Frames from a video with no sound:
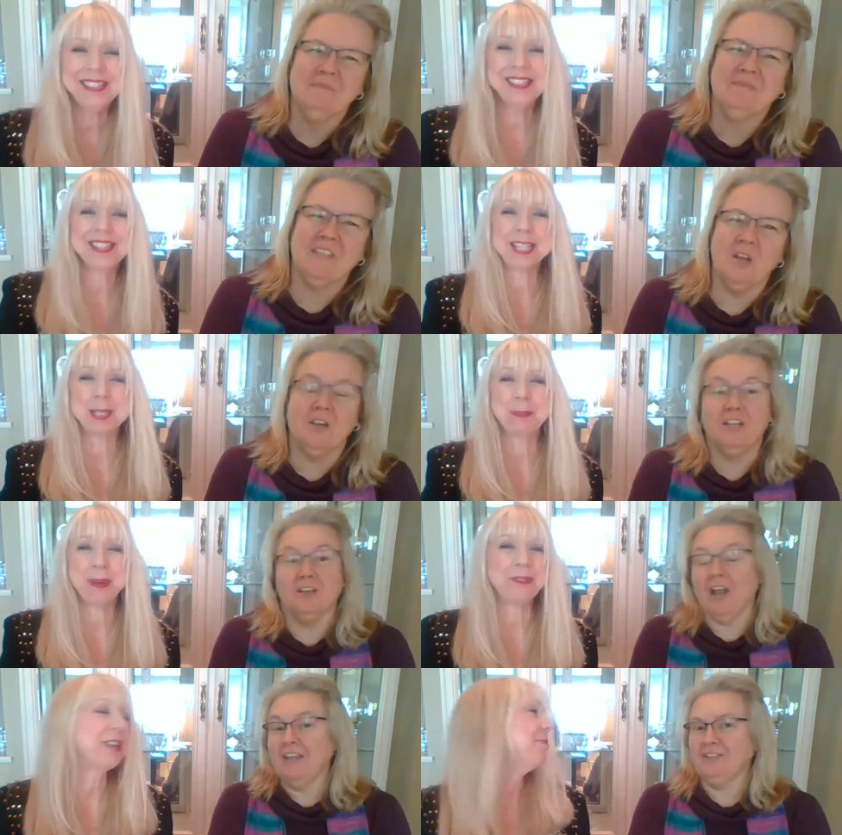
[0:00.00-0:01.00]
Speaker 1: You're
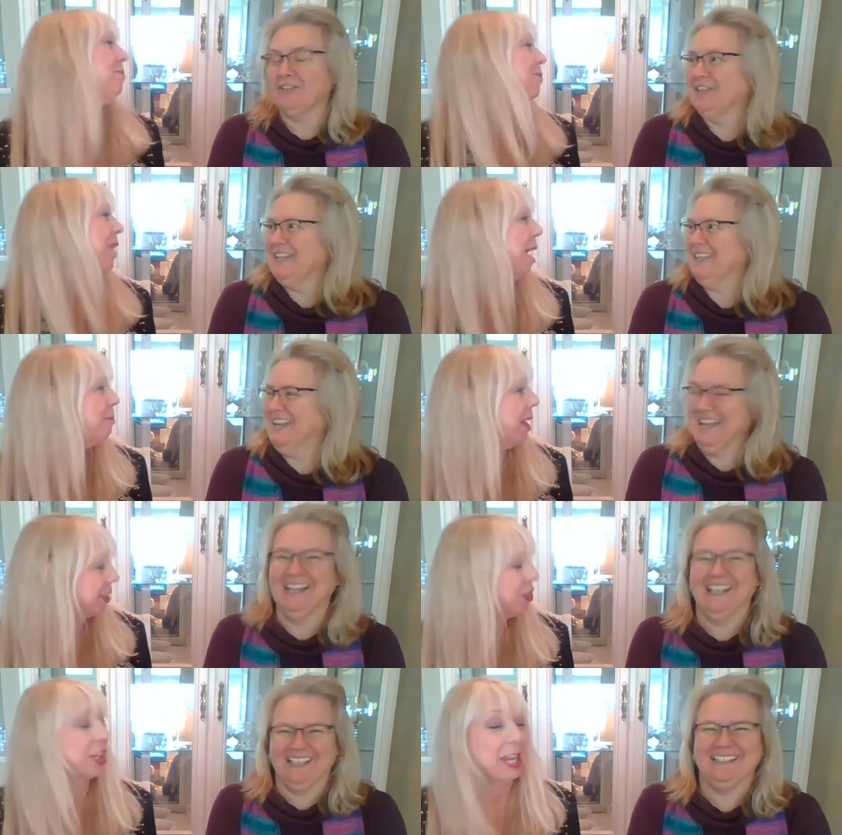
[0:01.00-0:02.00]
uncooking. I'm
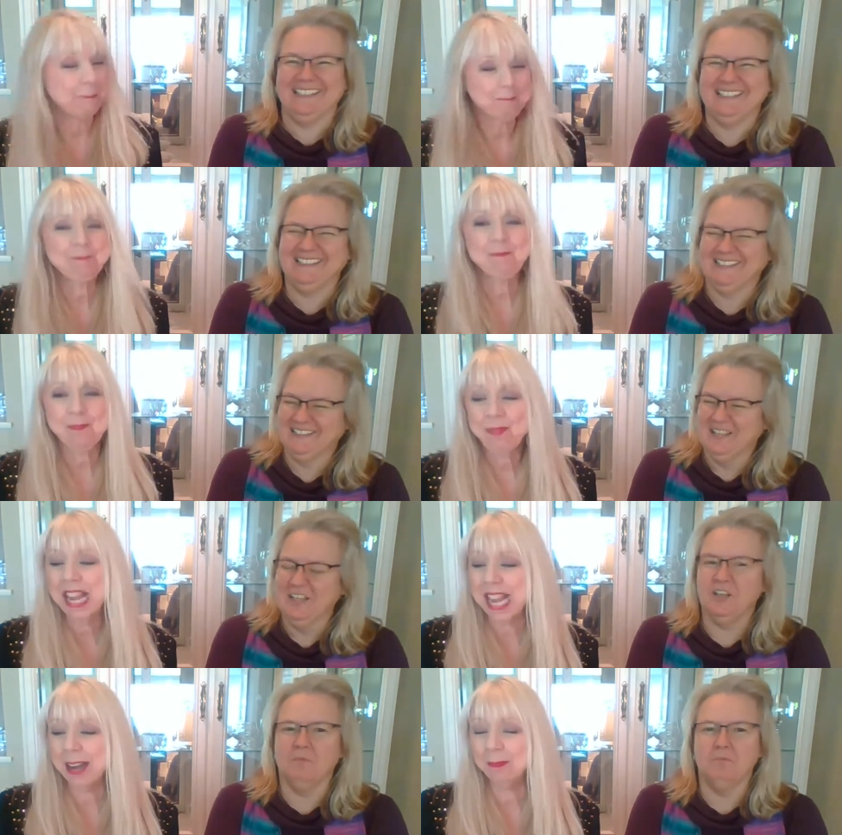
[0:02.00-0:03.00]
uncooking. Yeah.
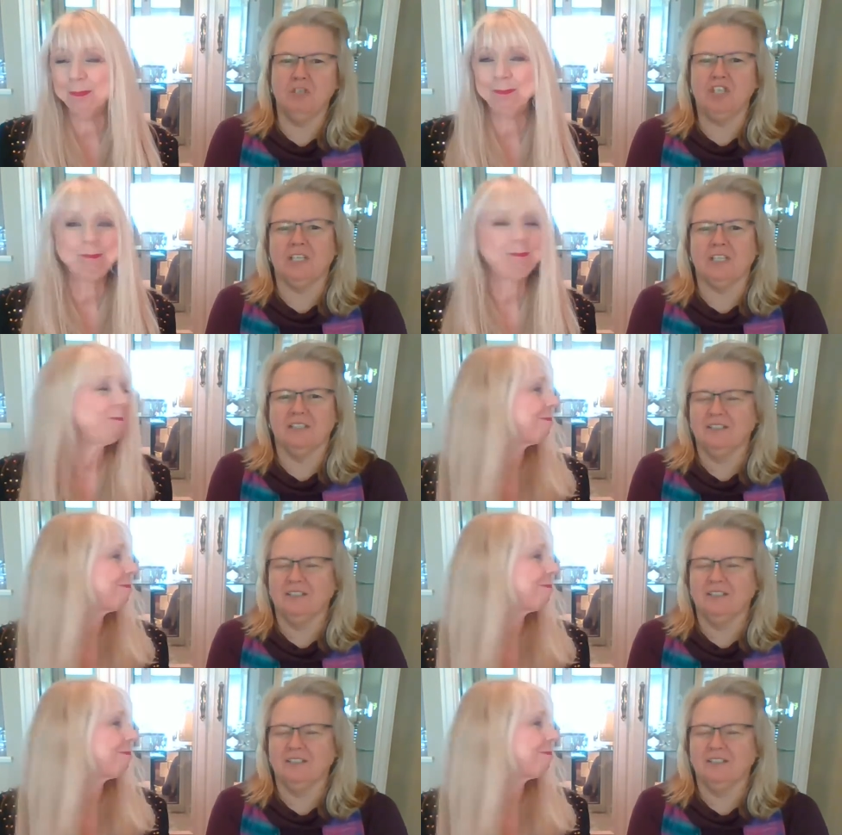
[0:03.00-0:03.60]
You're mushing.